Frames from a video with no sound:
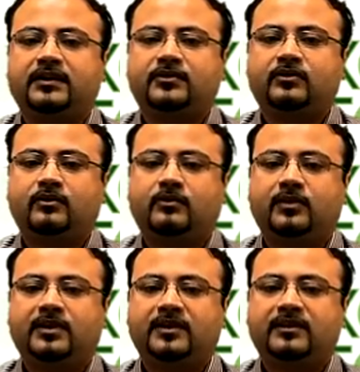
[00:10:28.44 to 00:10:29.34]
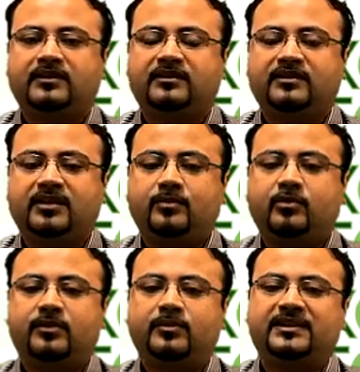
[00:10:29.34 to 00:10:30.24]
So
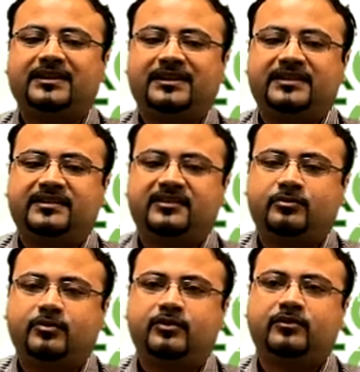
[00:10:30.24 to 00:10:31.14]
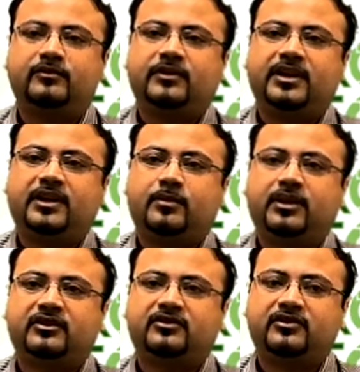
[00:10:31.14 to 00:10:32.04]
SharePoint basically sits beautifully
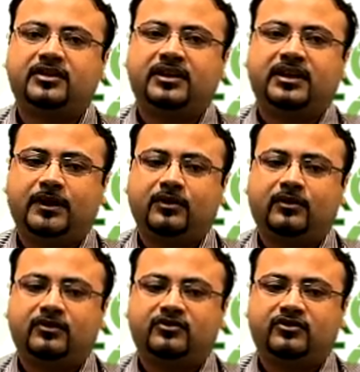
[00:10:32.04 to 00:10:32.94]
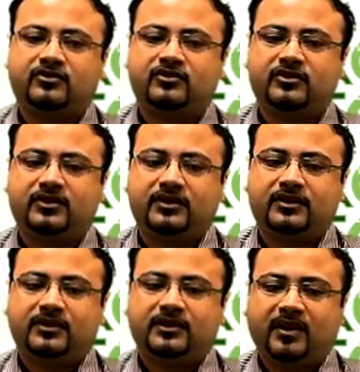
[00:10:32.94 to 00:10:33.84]
amongst not just
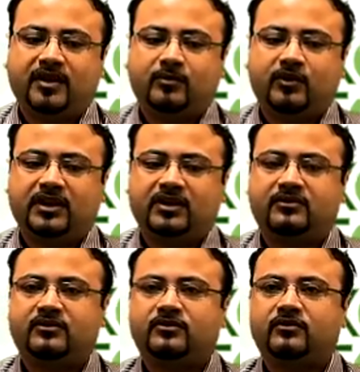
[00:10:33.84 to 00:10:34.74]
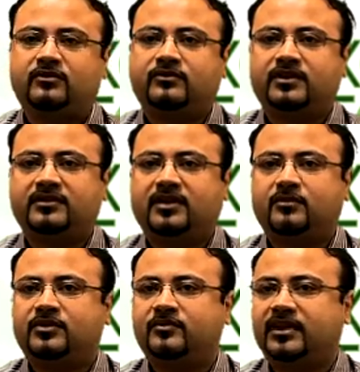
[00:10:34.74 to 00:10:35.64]
communication tools, for
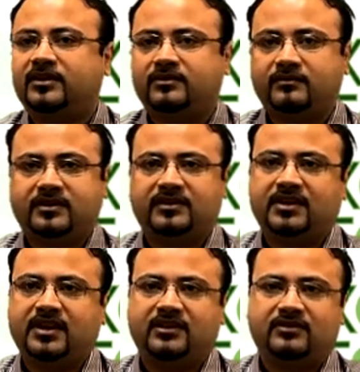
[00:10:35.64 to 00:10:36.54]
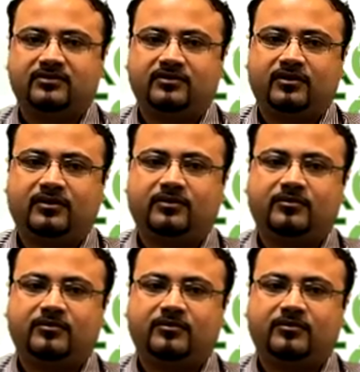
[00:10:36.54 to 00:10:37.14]
example, Microsoft Exchange or